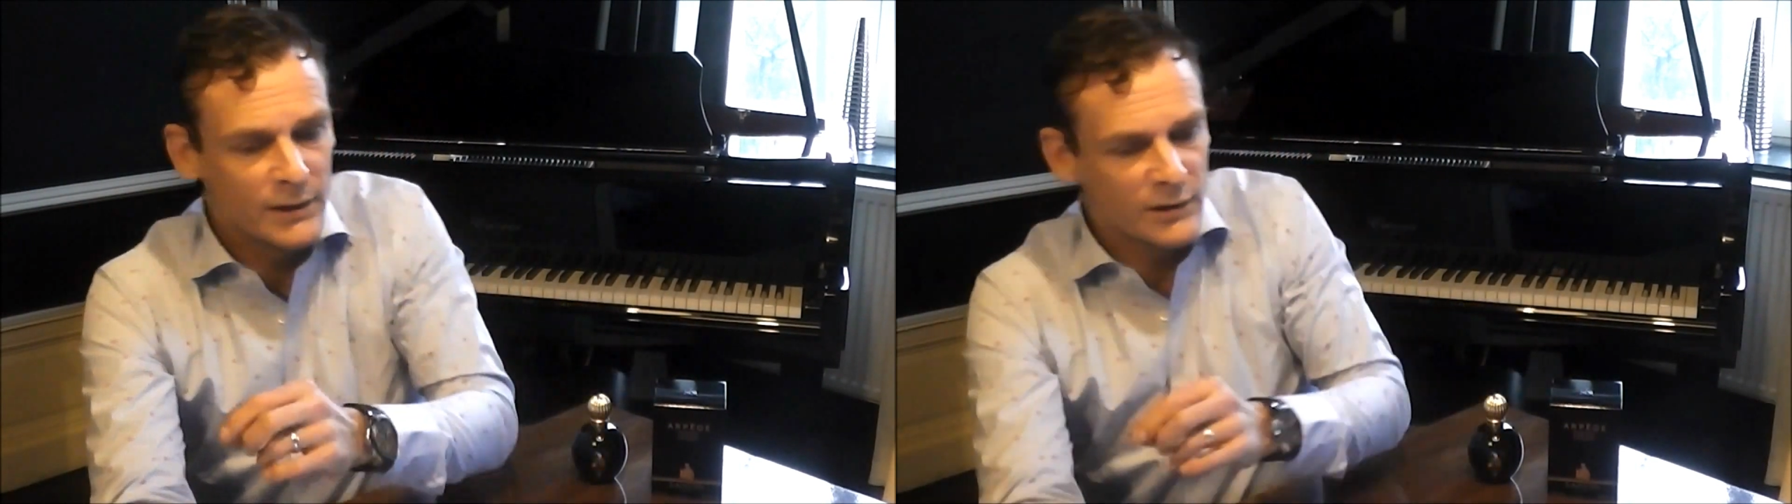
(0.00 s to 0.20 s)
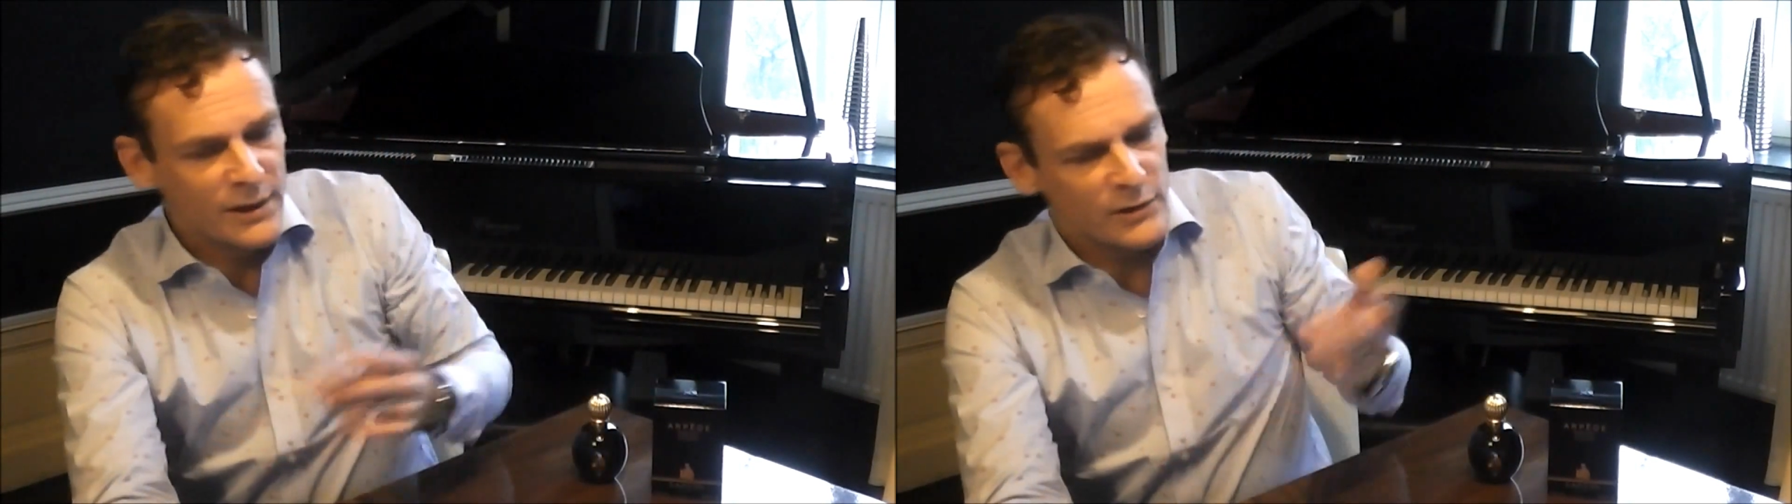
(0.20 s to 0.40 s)

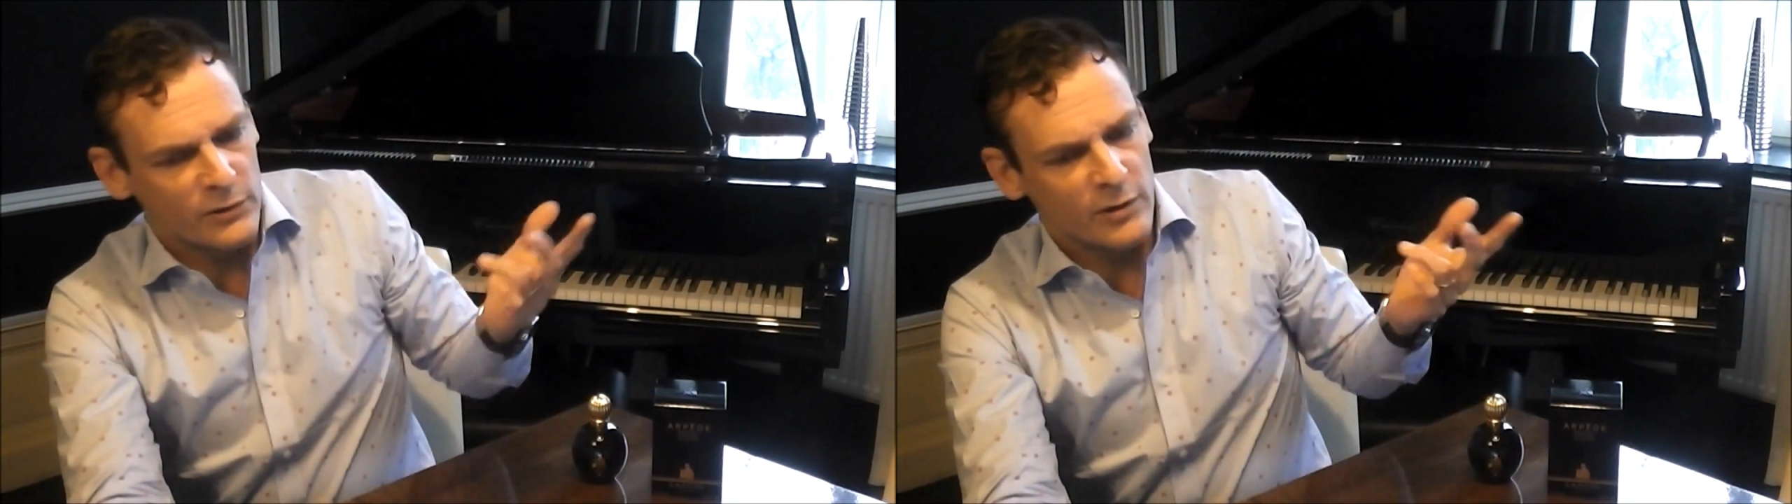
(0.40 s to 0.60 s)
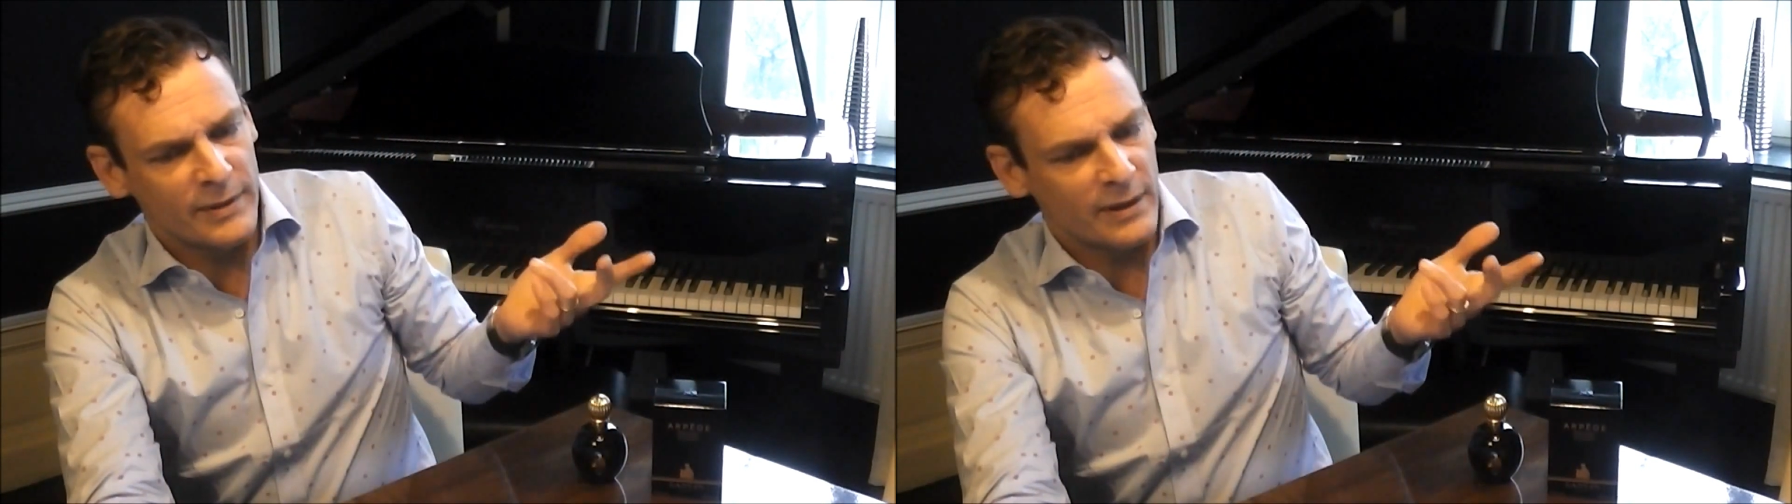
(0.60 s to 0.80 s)
So let's
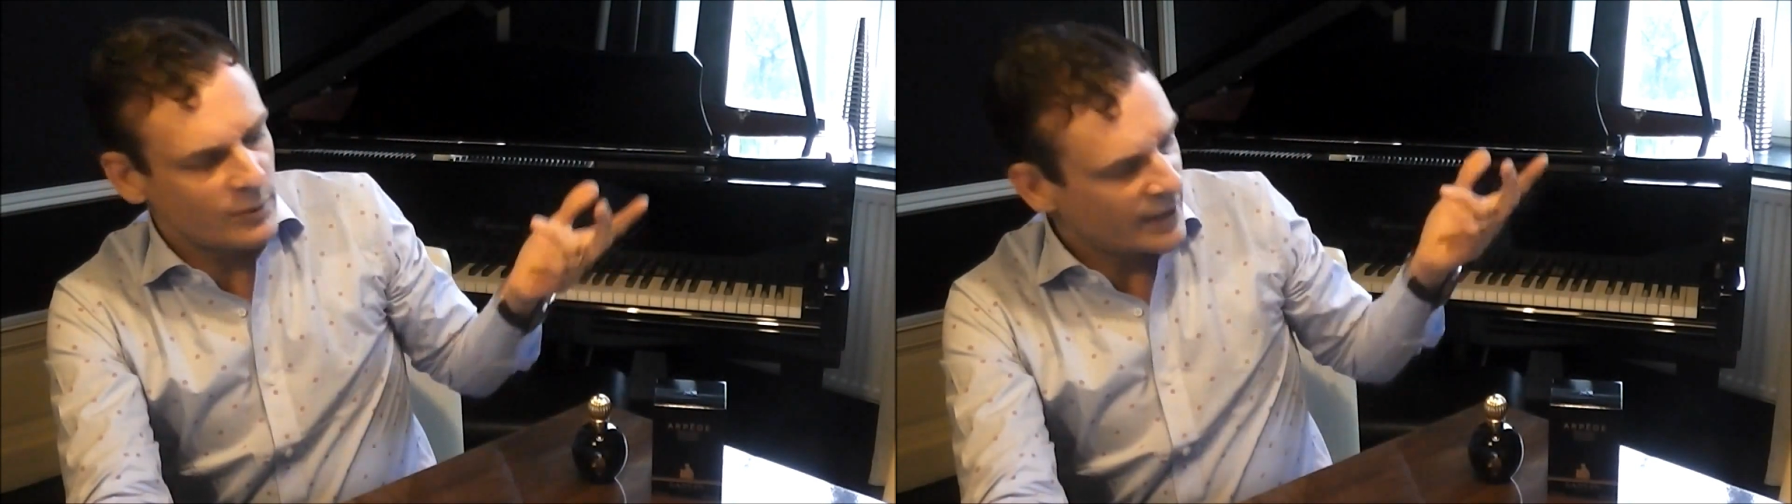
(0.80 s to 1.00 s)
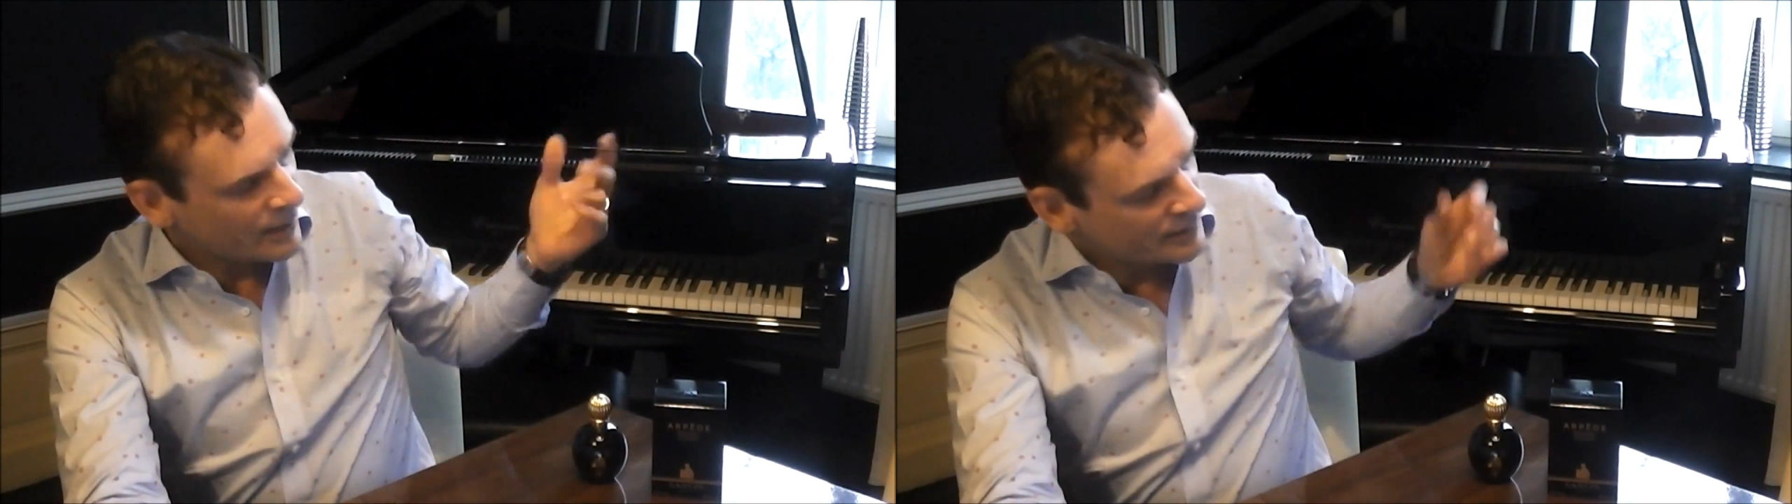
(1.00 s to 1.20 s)
talk
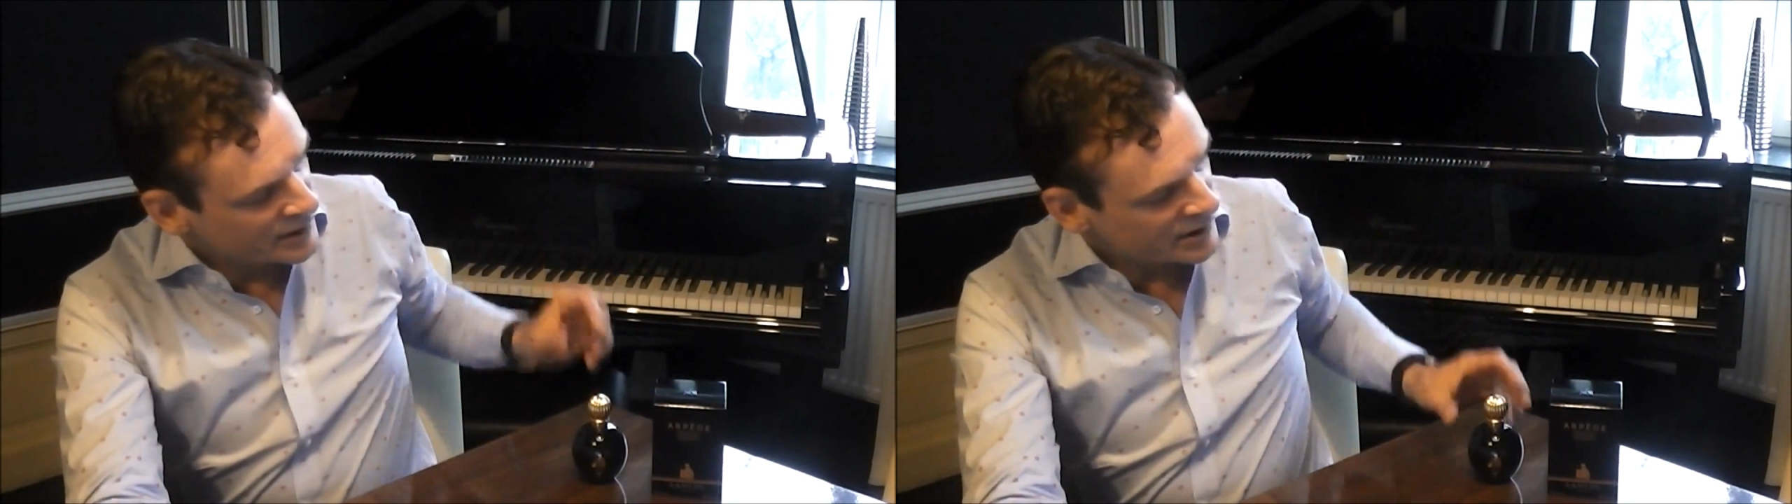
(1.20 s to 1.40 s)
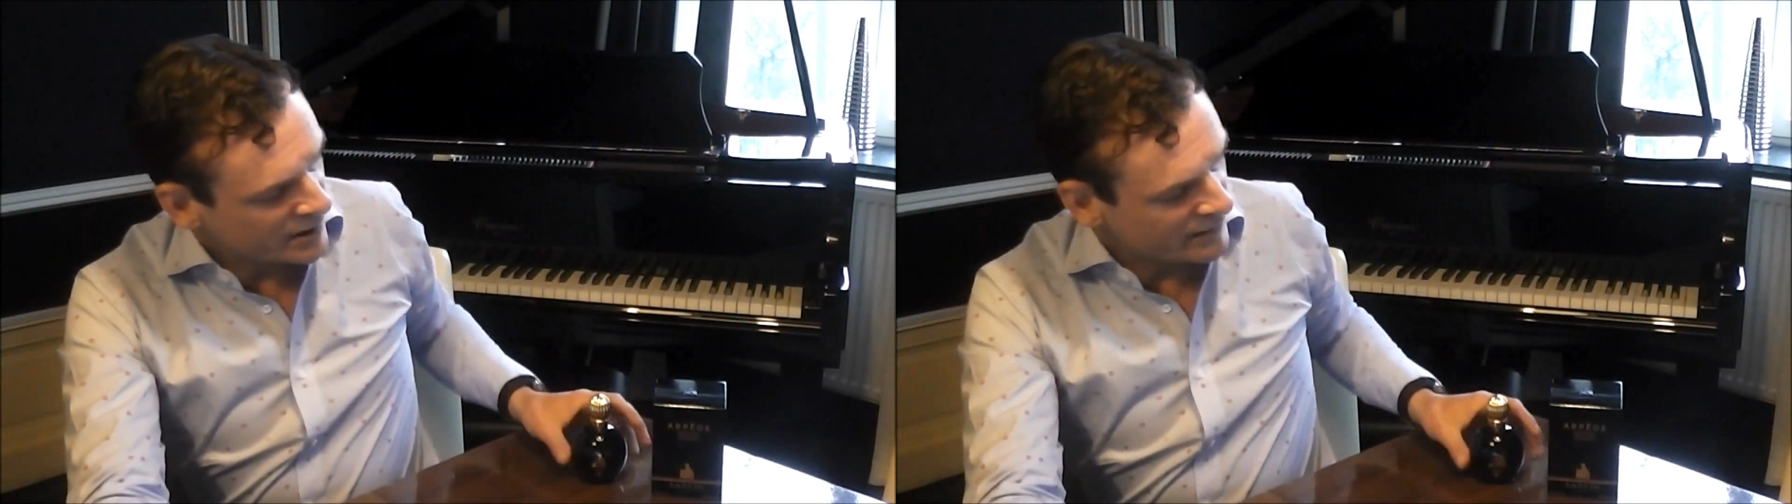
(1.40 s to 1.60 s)
about how
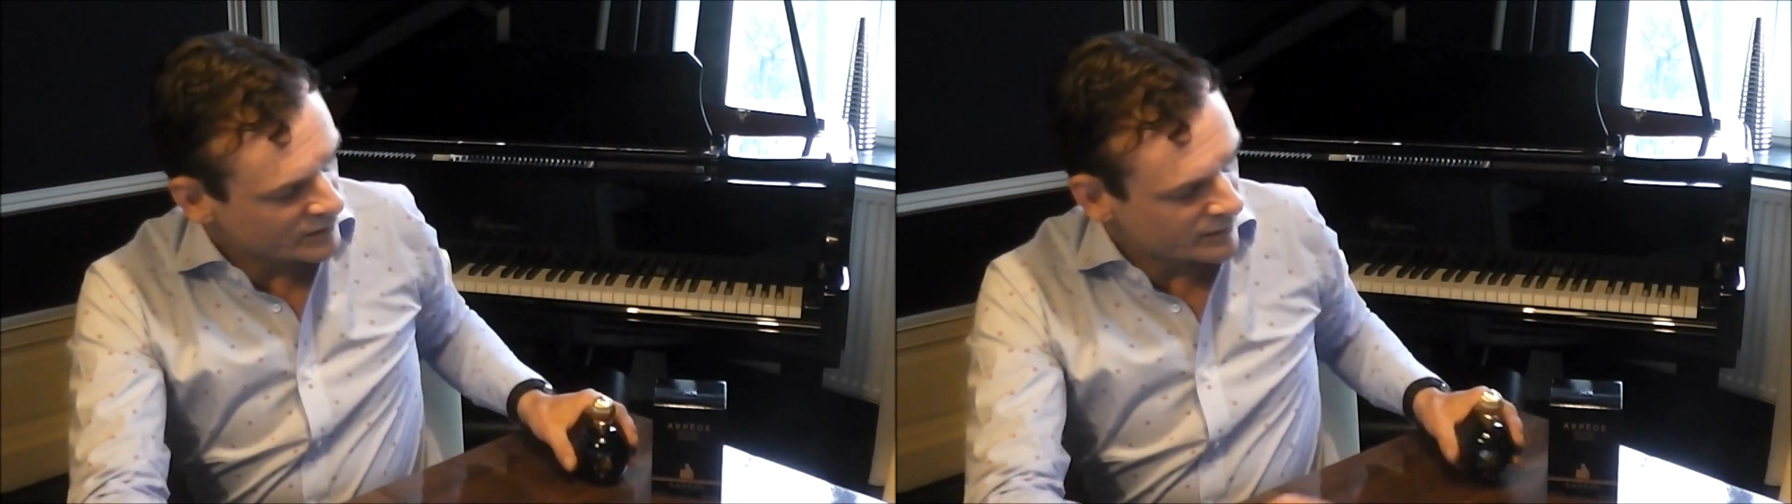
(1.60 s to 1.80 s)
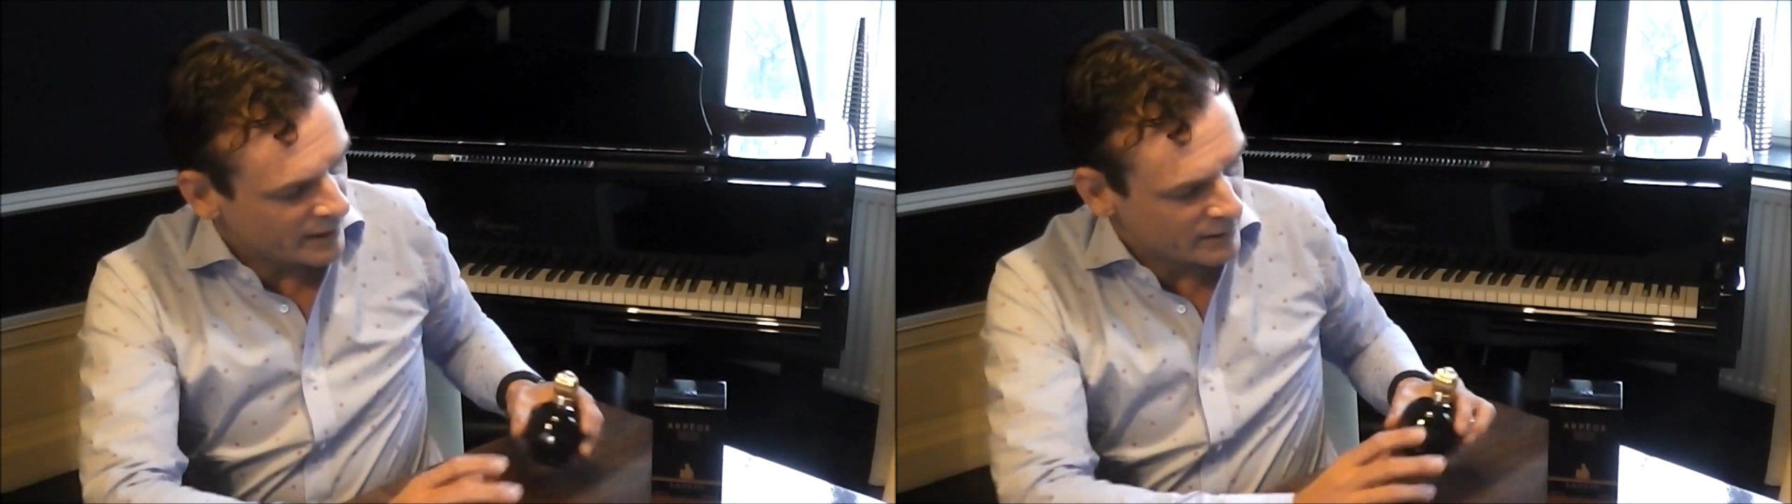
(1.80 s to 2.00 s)
this stuff
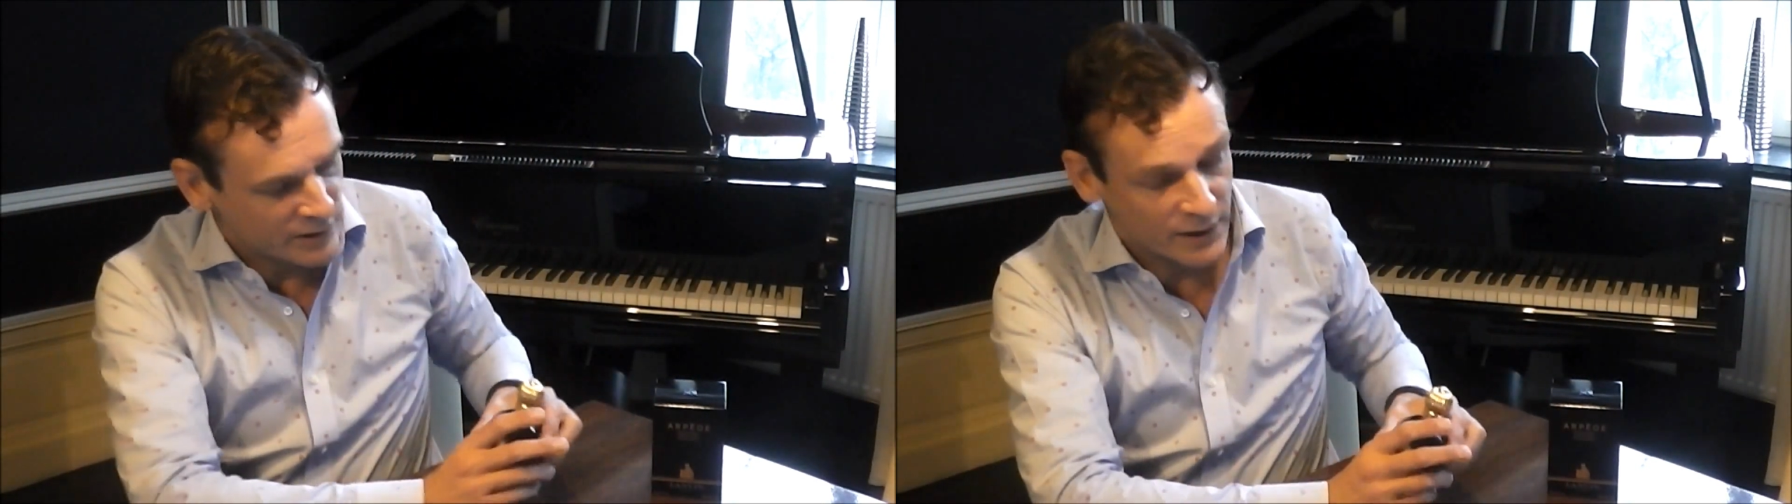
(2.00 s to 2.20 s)
smells,